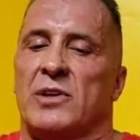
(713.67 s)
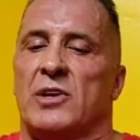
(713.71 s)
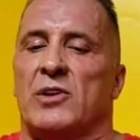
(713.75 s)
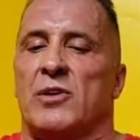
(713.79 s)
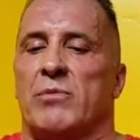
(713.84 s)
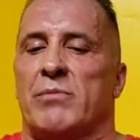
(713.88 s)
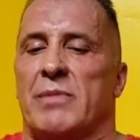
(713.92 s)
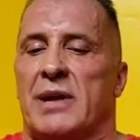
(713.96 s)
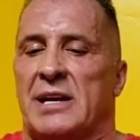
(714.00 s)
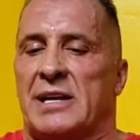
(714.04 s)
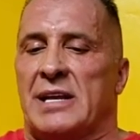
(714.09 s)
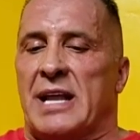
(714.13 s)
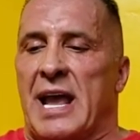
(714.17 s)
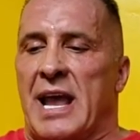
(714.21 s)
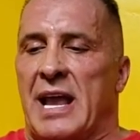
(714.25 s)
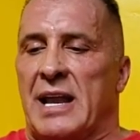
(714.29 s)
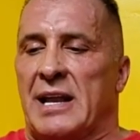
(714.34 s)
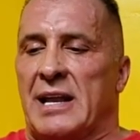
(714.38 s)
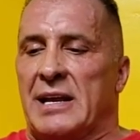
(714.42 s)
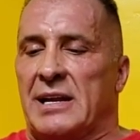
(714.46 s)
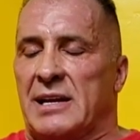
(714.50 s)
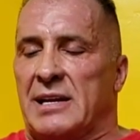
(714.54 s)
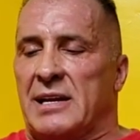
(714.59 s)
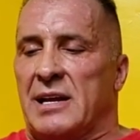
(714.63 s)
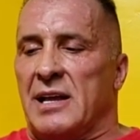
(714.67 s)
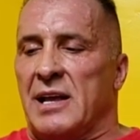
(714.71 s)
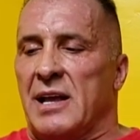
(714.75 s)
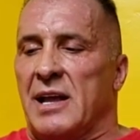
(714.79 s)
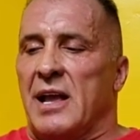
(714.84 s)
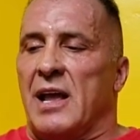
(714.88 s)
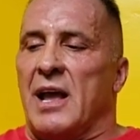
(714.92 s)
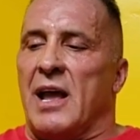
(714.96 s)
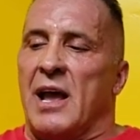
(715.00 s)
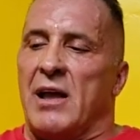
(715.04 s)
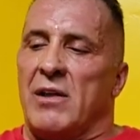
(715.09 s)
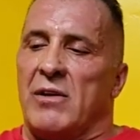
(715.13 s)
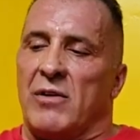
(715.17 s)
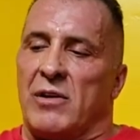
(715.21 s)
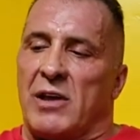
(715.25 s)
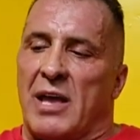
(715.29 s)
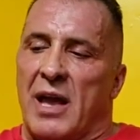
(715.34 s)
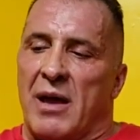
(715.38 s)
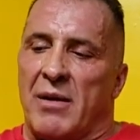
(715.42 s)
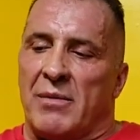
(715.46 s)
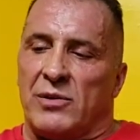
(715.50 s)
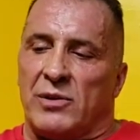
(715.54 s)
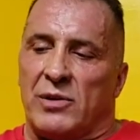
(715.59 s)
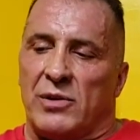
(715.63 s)
you maintain it, and you
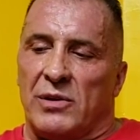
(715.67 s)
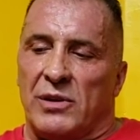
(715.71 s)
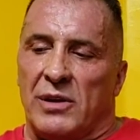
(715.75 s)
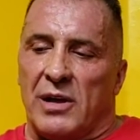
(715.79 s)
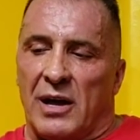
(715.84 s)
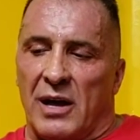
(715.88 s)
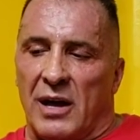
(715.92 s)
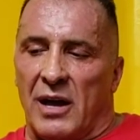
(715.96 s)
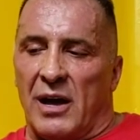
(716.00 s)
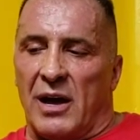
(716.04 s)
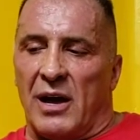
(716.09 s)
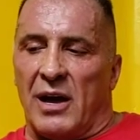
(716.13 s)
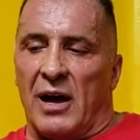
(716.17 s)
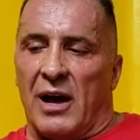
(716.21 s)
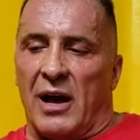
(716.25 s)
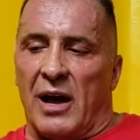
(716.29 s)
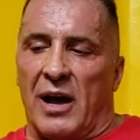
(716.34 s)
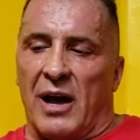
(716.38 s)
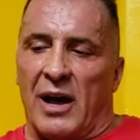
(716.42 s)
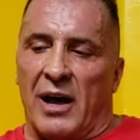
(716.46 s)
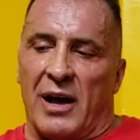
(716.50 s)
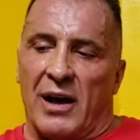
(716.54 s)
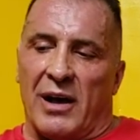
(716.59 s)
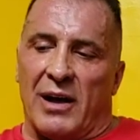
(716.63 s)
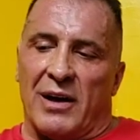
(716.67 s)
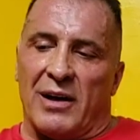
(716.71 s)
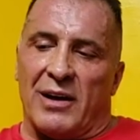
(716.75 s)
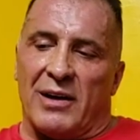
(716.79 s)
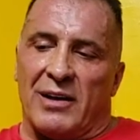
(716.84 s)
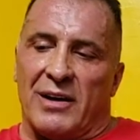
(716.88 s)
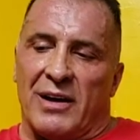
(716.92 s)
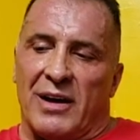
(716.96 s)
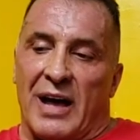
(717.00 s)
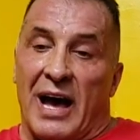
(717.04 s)
came to the uh,